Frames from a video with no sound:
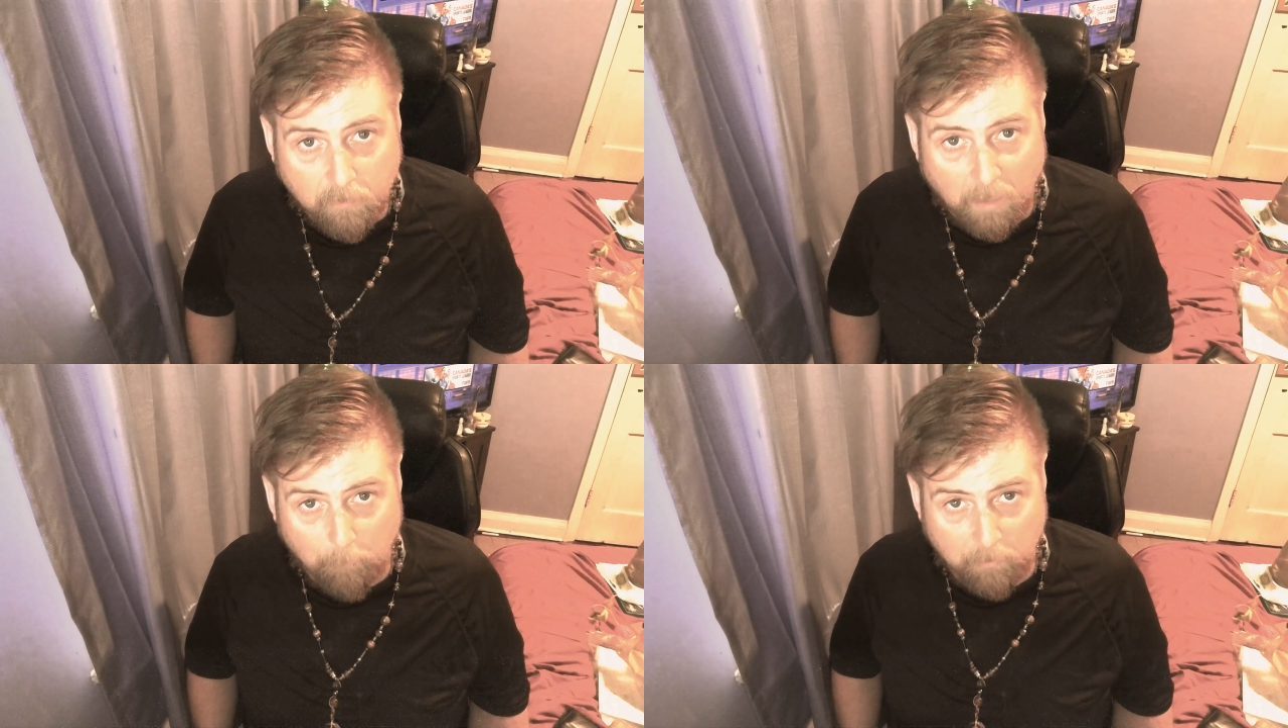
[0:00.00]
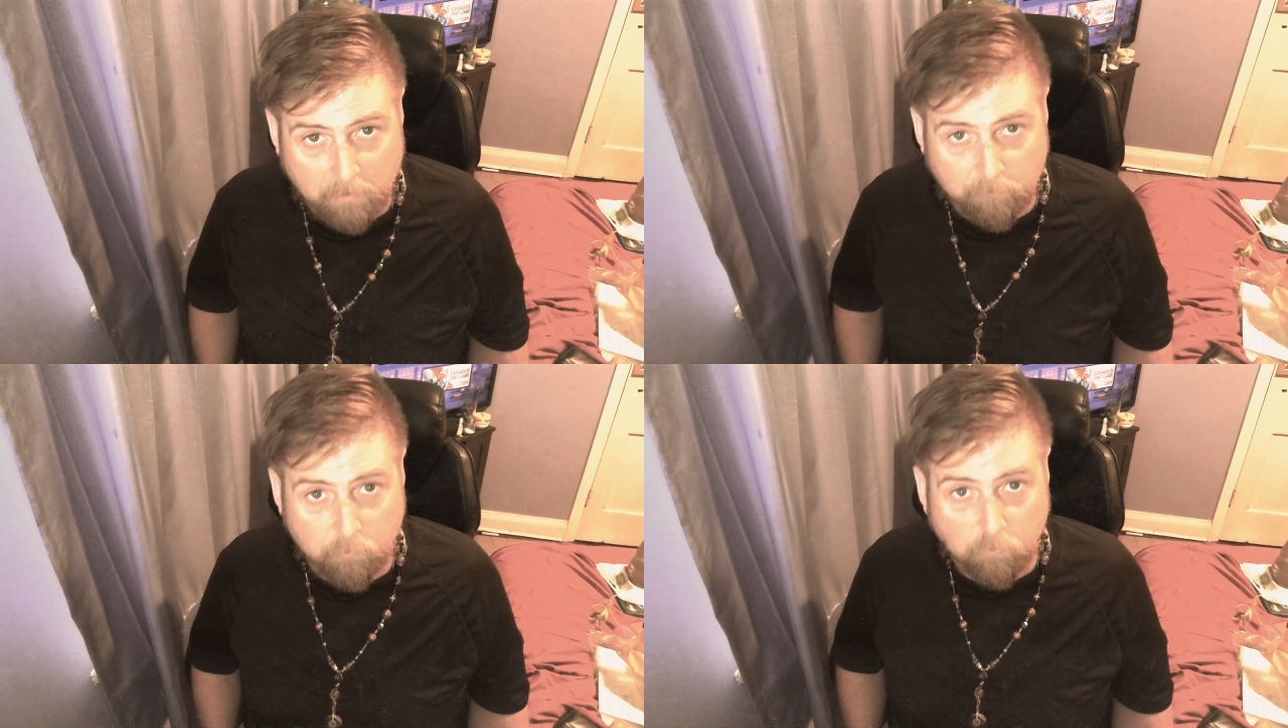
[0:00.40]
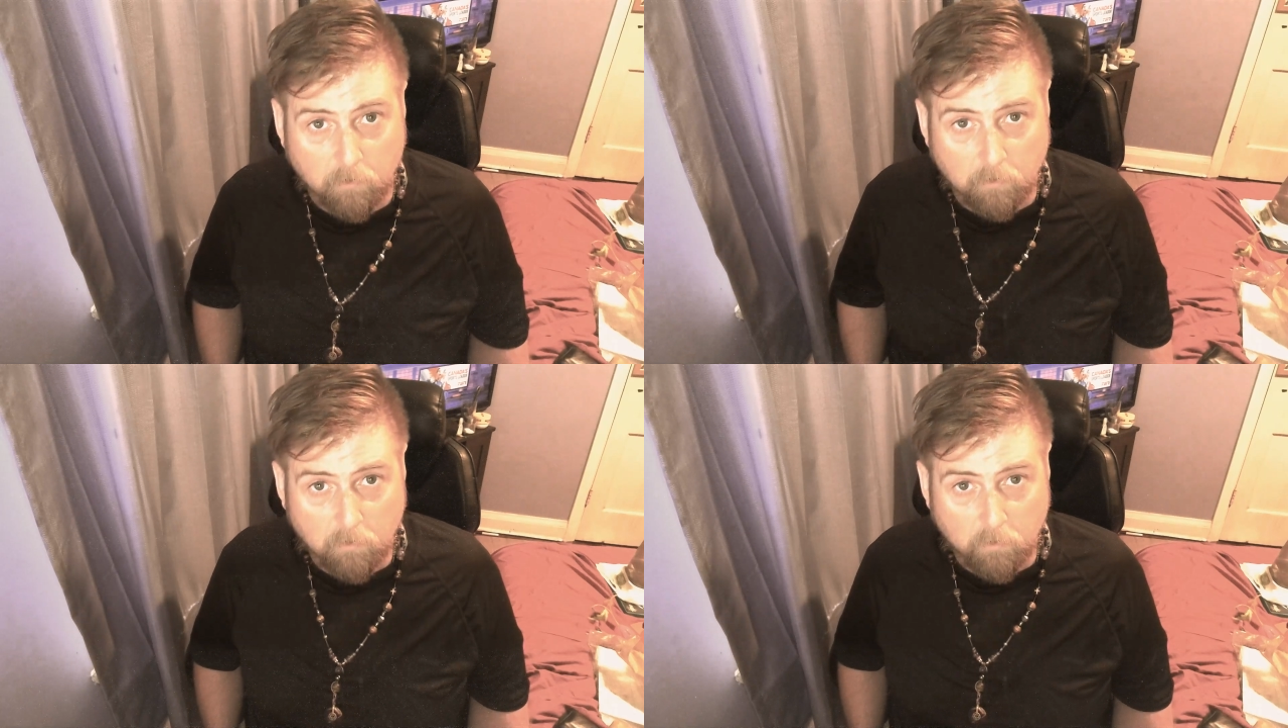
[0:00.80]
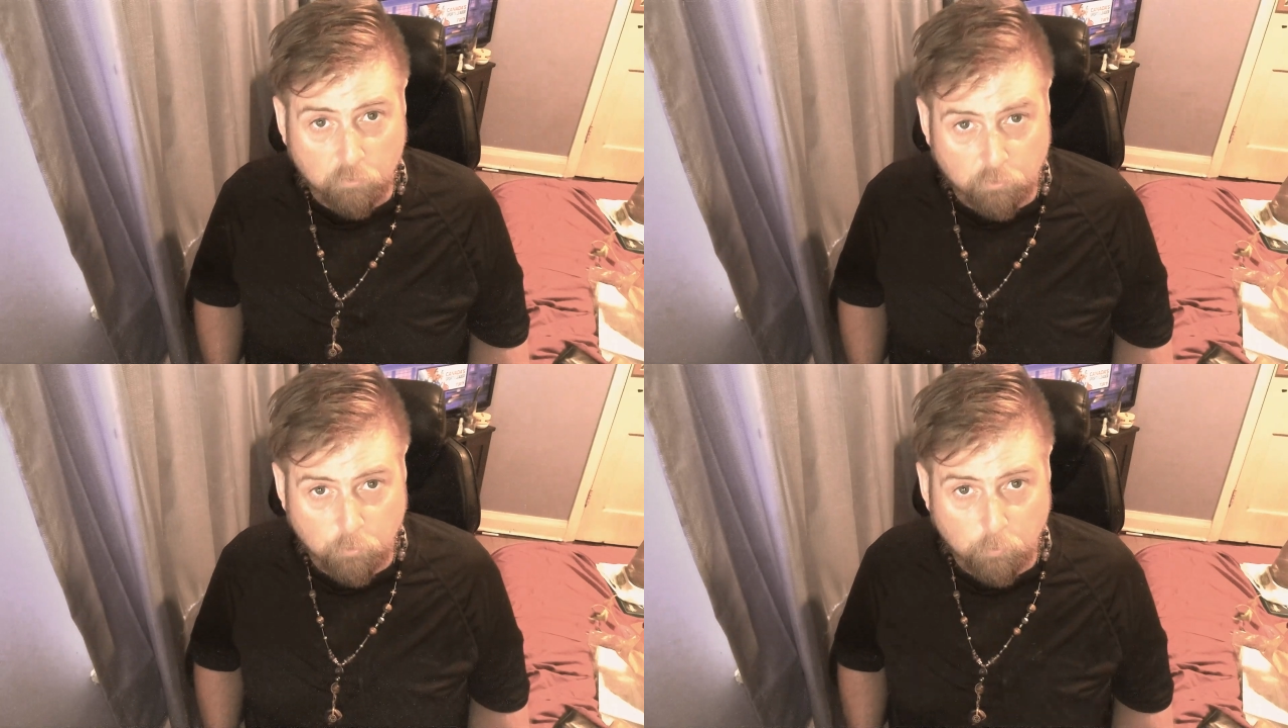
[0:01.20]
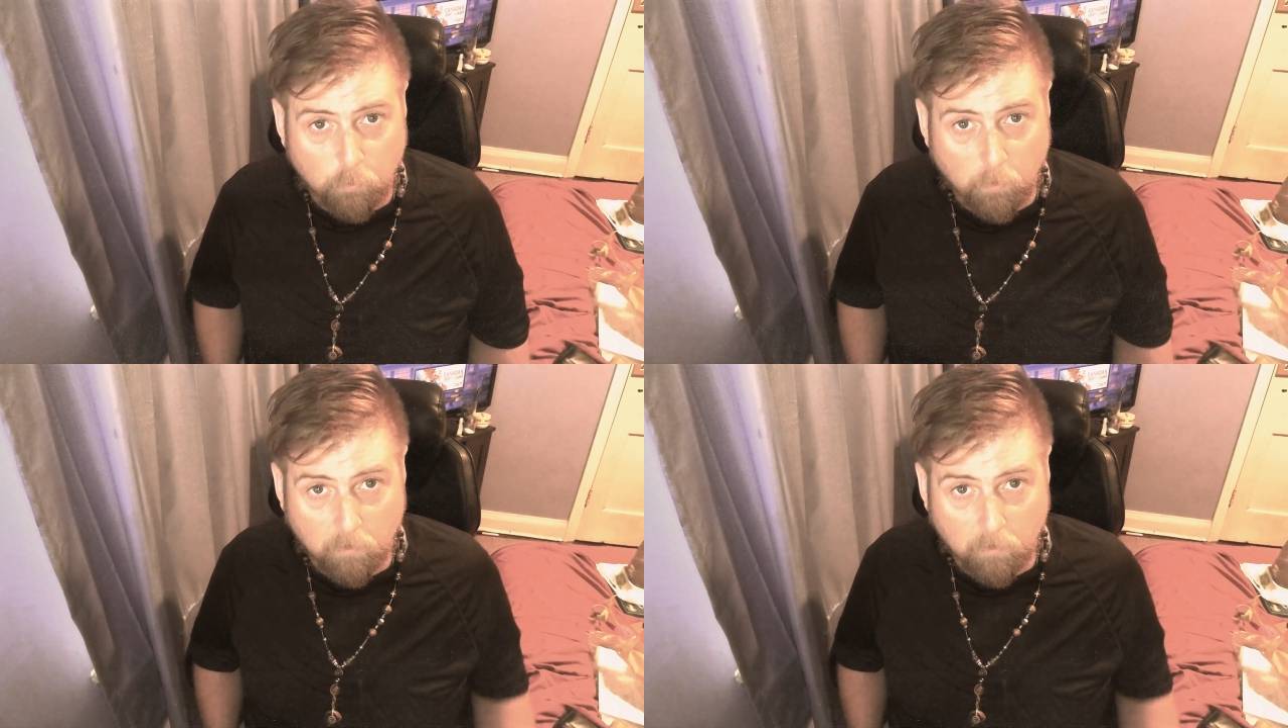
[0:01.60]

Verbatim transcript: I'm going to give you two